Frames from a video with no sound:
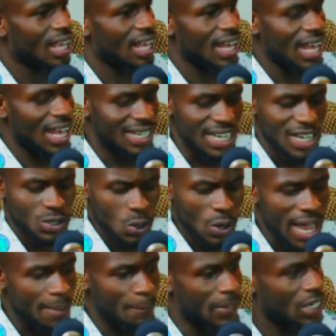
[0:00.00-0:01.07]
There's no
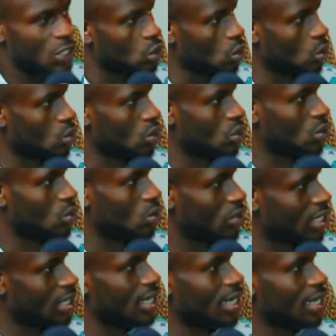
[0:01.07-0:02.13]
big shows you see
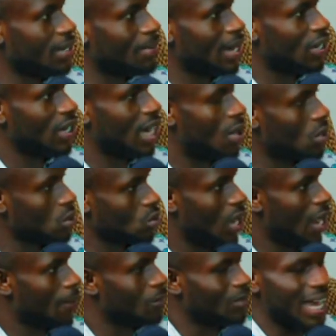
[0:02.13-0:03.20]
in Ibadan that wants to happen.
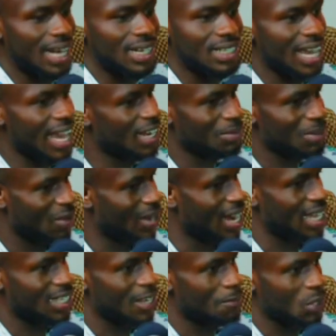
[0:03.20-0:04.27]
And when I say
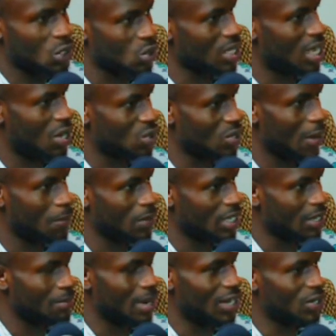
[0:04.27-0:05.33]
big shows that wants to happen in
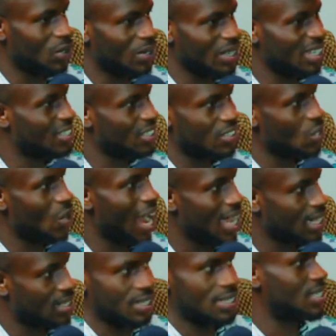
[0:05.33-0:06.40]
Ibadan, it is not
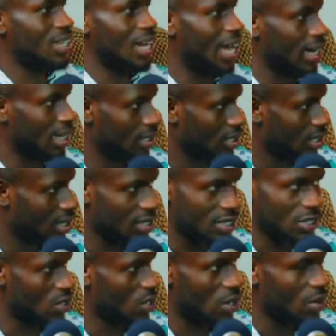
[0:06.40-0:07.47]
artist line. It is
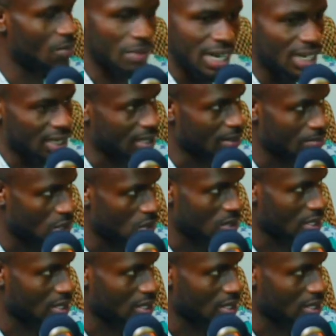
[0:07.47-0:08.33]
not anything music.